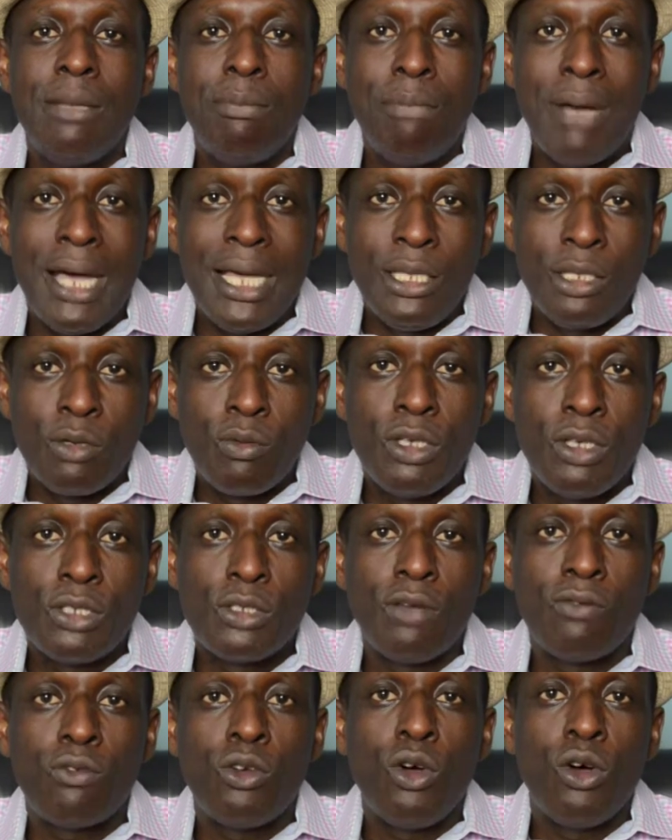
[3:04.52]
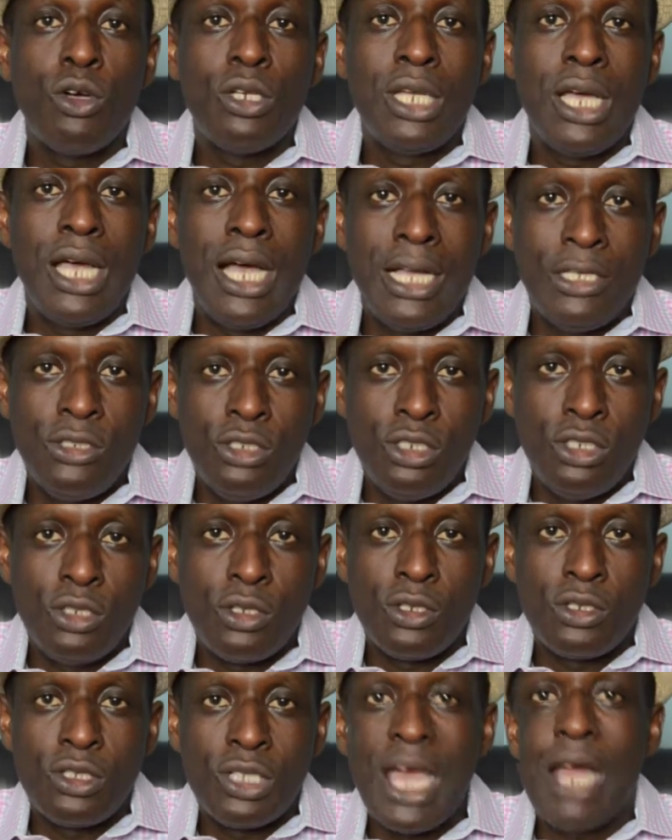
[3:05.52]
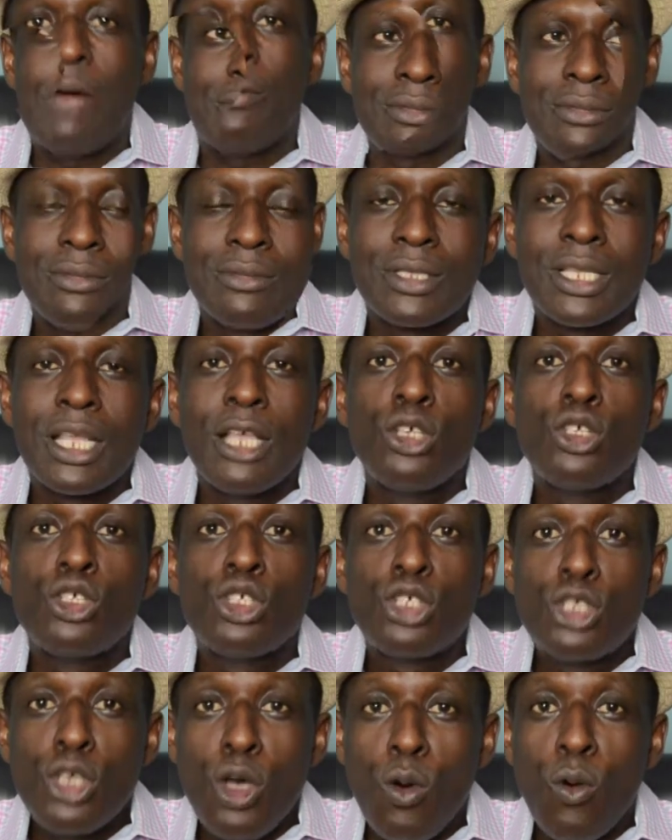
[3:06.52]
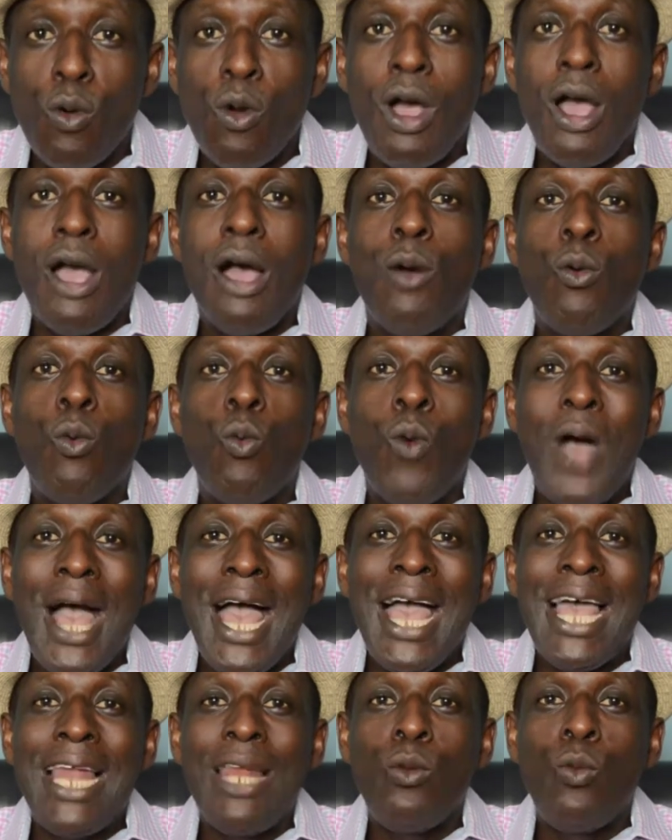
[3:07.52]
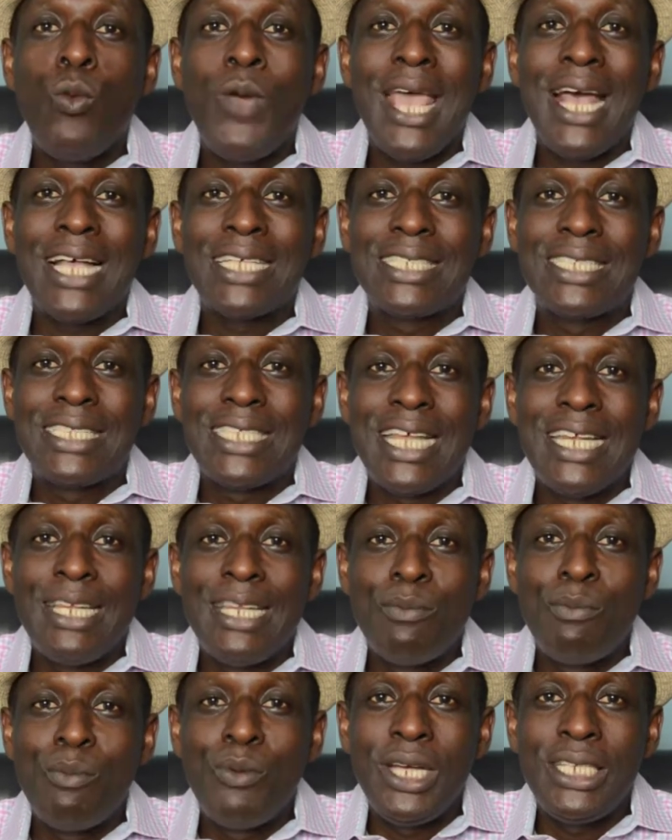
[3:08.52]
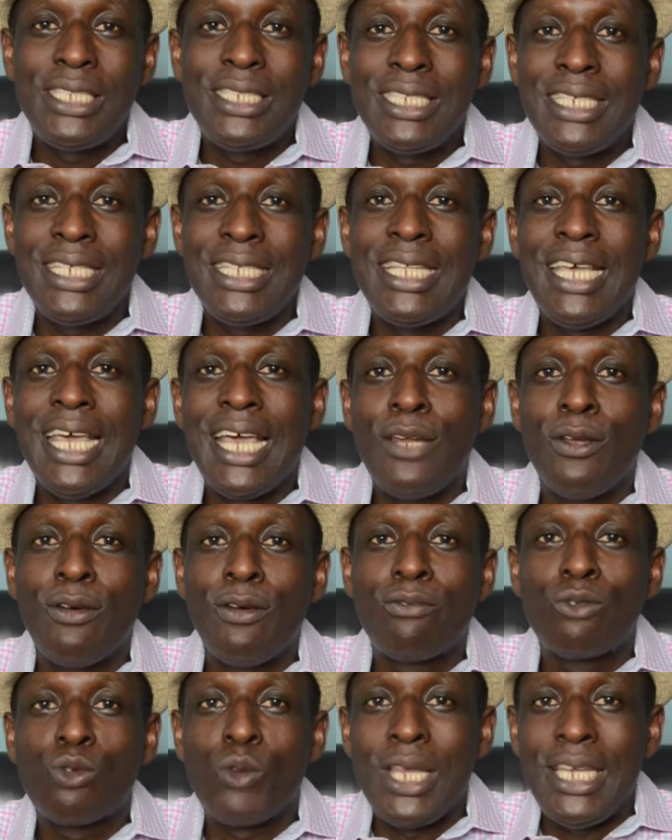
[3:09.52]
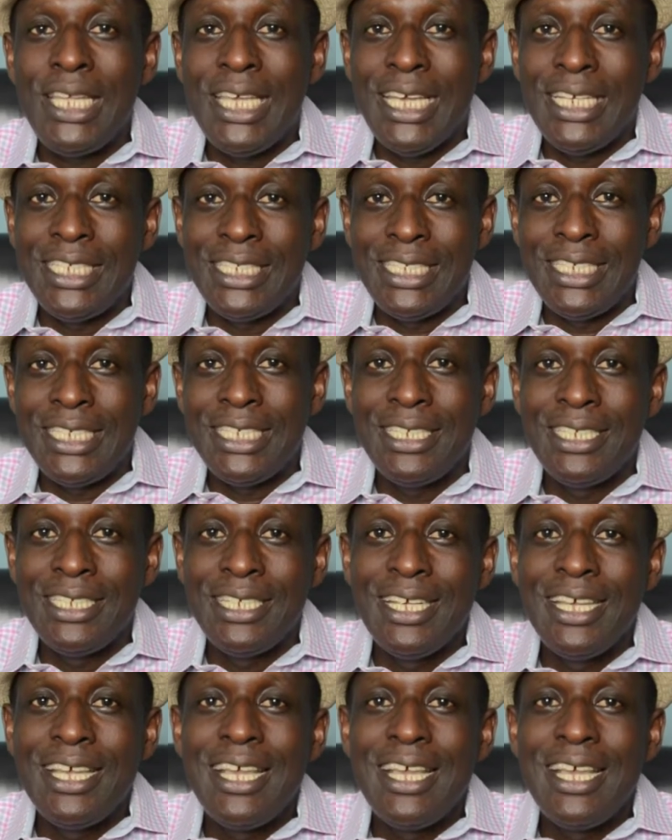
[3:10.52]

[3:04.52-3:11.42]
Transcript: by the grace of God and Jesus tarrying. So, while we are celebrating the end of 2018,